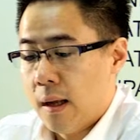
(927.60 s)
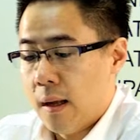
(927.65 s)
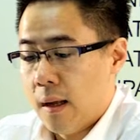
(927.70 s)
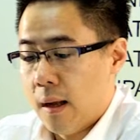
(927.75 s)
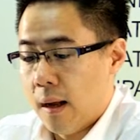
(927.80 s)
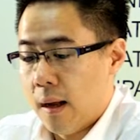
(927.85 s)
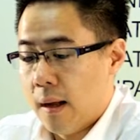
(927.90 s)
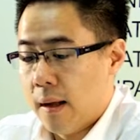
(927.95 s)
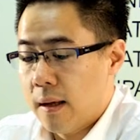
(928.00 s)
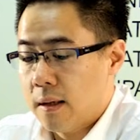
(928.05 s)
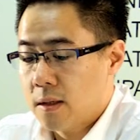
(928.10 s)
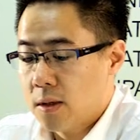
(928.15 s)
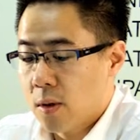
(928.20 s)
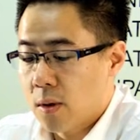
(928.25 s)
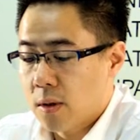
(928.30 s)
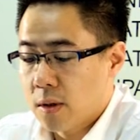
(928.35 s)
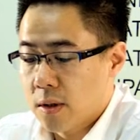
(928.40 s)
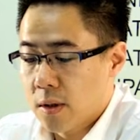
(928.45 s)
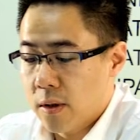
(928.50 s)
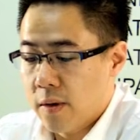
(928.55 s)
It's
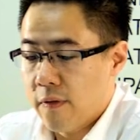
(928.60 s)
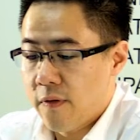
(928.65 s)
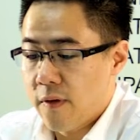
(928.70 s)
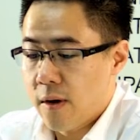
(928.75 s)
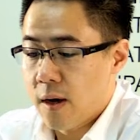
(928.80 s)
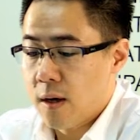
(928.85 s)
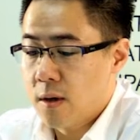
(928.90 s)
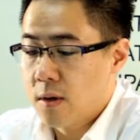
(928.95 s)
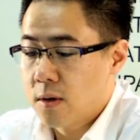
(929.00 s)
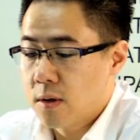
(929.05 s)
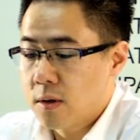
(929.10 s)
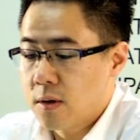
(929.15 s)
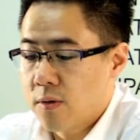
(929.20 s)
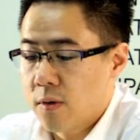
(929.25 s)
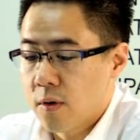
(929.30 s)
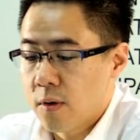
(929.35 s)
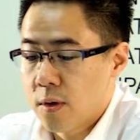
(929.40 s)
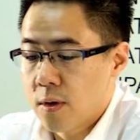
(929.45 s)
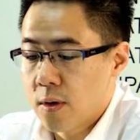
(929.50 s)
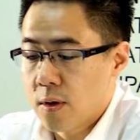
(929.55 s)
also very
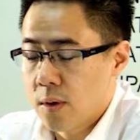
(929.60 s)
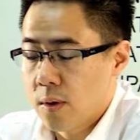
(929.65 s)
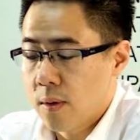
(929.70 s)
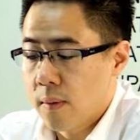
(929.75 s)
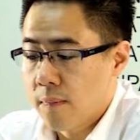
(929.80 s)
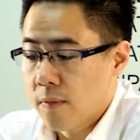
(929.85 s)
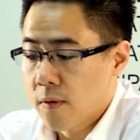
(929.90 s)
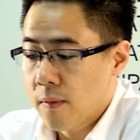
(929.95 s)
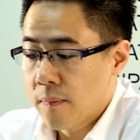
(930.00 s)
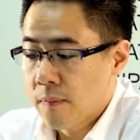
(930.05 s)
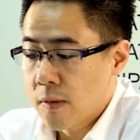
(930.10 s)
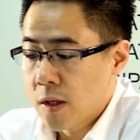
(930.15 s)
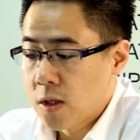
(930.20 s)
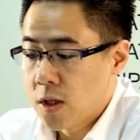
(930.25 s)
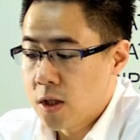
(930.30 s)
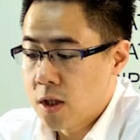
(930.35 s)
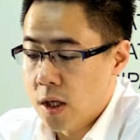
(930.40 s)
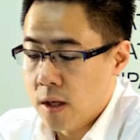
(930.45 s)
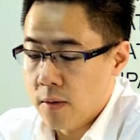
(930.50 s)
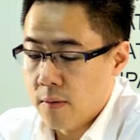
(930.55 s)
useful to
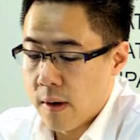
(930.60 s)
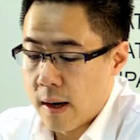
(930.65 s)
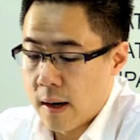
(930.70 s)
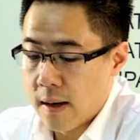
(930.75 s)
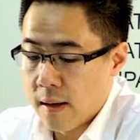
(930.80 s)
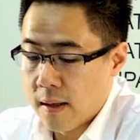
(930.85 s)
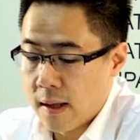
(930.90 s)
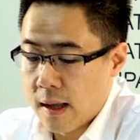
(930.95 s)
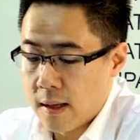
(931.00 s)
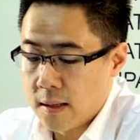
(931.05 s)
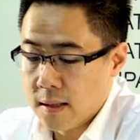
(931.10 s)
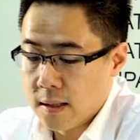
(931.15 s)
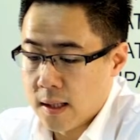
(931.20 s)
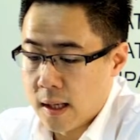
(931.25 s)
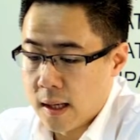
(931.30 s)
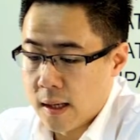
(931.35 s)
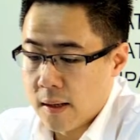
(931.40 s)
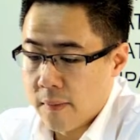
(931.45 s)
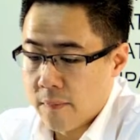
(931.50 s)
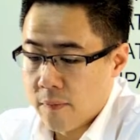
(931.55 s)
generate things
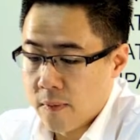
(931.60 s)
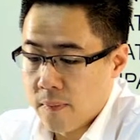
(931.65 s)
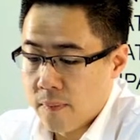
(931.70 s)
like